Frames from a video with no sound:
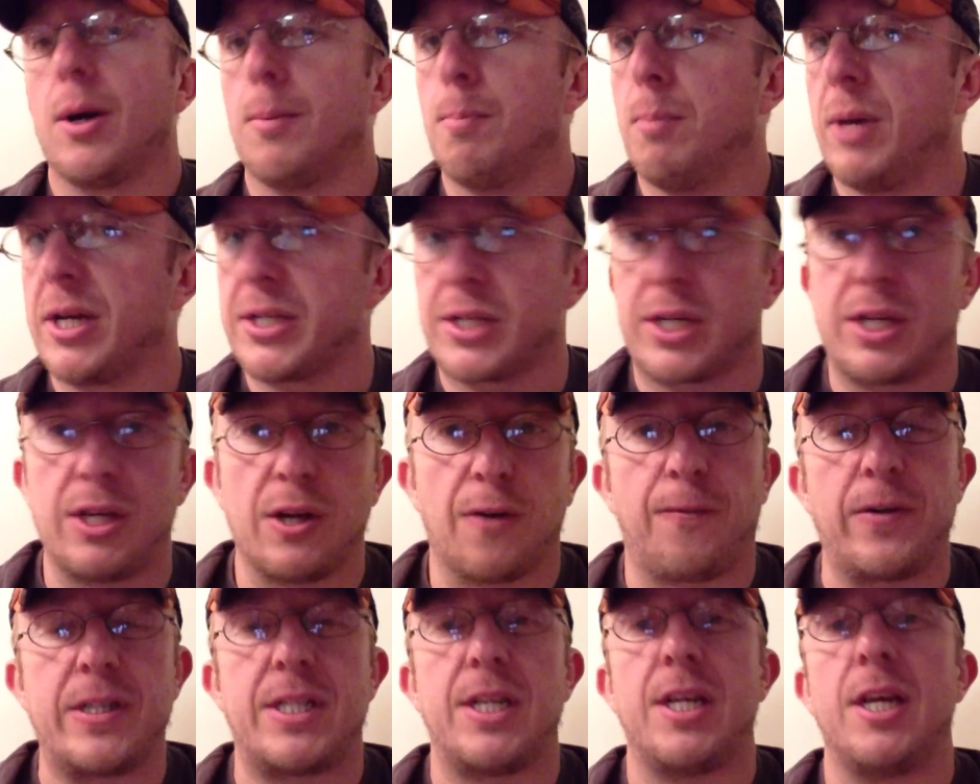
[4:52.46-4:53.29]

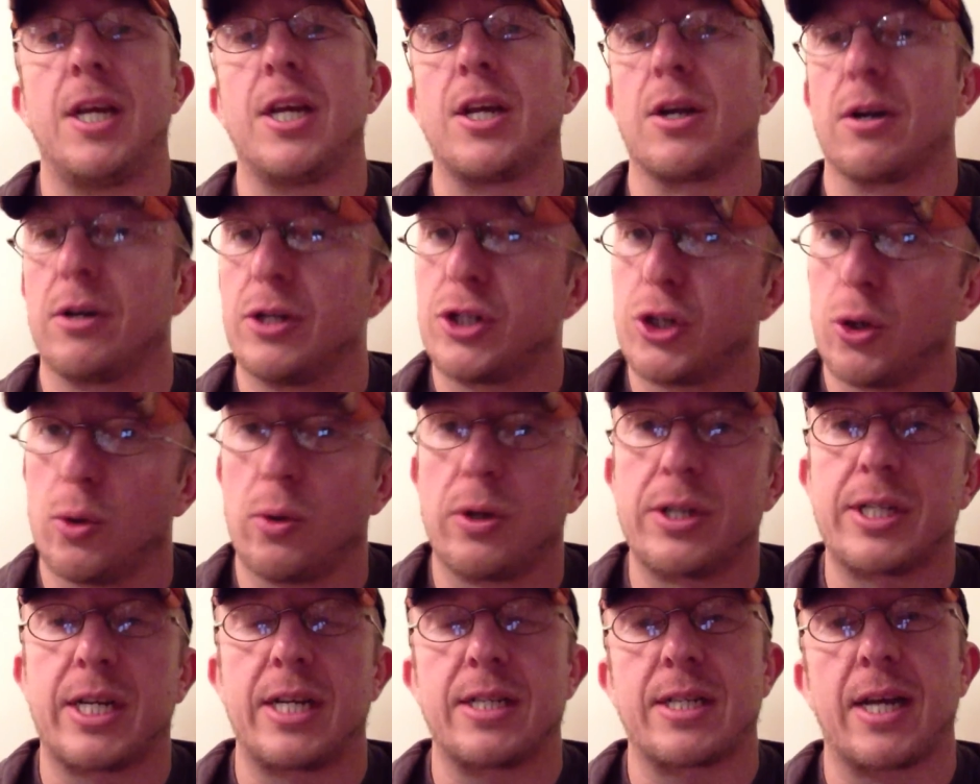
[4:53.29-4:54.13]
muscular fatigue, your
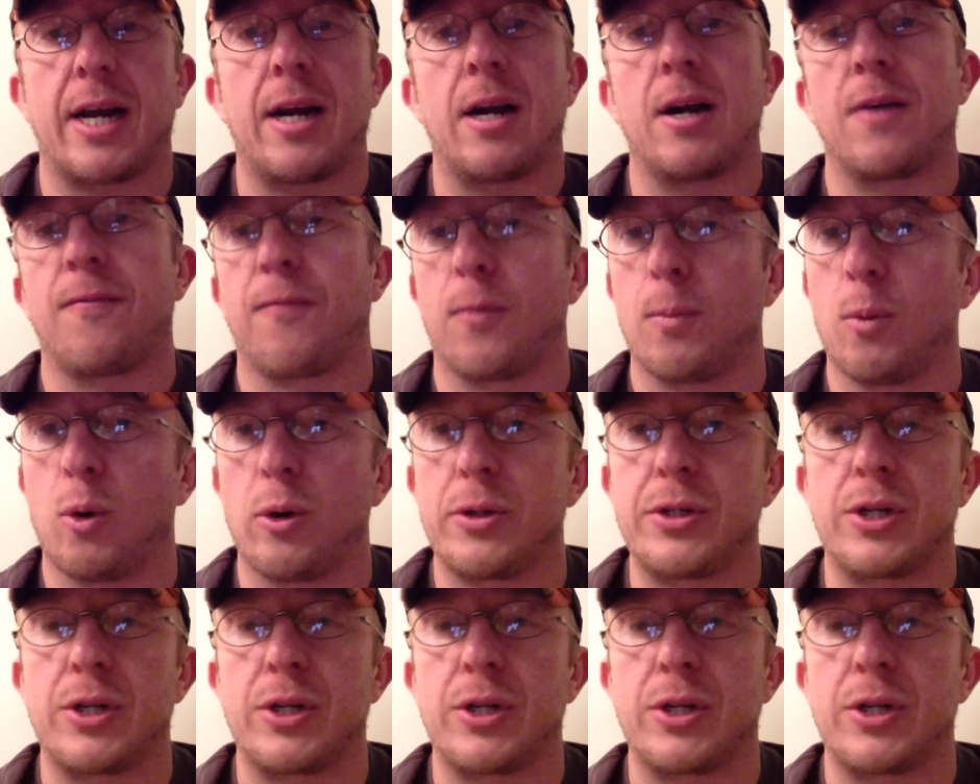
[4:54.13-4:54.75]
shoulders get tired from